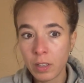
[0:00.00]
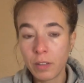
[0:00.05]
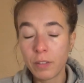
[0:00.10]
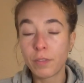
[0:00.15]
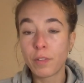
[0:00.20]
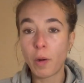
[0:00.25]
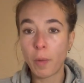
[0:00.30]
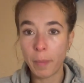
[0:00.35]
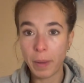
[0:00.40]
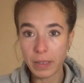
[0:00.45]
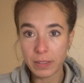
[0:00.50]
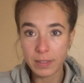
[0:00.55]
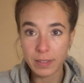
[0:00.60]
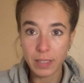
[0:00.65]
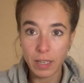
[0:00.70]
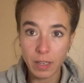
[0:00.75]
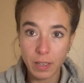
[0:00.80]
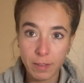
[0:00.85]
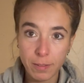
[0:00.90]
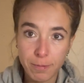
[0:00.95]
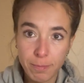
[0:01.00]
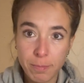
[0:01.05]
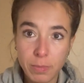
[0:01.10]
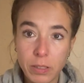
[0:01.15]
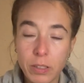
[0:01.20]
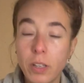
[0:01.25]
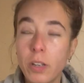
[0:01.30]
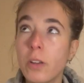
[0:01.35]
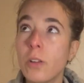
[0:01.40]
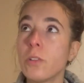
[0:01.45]
For myself, but
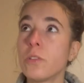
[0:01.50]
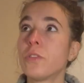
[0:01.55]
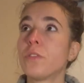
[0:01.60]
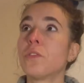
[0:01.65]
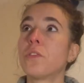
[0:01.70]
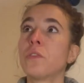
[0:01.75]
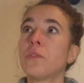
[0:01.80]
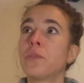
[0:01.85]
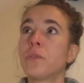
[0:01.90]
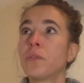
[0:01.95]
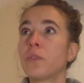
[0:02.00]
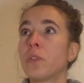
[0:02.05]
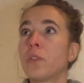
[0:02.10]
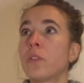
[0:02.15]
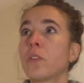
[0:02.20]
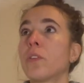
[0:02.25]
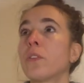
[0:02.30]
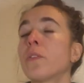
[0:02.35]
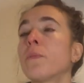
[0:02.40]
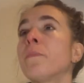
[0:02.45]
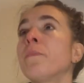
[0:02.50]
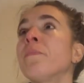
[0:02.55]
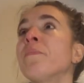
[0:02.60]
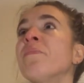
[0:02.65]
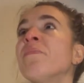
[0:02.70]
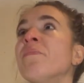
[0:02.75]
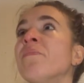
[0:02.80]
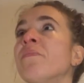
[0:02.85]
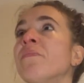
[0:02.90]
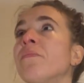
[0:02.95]
also for
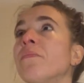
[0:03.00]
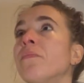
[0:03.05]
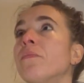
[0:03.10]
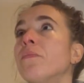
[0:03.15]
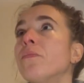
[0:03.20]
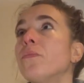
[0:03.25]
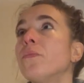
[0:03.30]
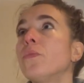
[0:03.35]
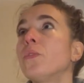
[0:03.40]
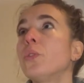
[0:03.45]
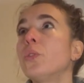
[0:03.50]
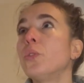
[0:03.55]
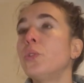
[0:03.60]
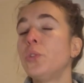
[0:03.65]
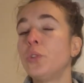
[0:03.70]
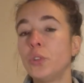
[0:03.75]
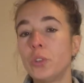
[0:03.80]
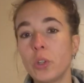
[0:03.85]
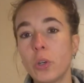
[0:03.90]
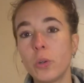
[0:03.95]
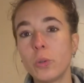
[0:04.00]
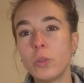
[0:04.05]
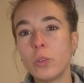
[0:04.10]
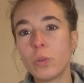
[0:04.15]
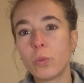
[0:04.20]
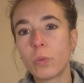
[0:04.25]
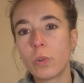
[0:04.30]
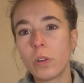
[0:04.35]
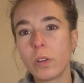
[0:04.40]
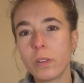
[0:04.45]
to show the
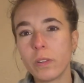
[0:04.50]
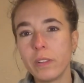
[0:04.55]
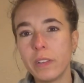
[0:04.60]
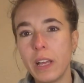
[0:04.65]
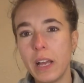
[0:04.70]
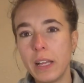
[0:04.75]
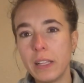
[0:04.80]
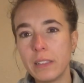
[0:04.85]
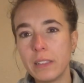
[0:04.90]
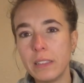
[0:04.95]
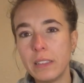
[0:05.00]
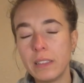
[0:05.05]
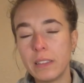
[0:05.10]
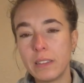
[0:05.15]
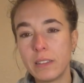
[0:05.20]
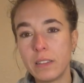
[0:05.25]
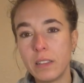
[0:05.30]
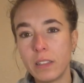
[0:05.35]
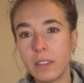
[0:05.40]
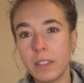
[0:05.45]
world that it's not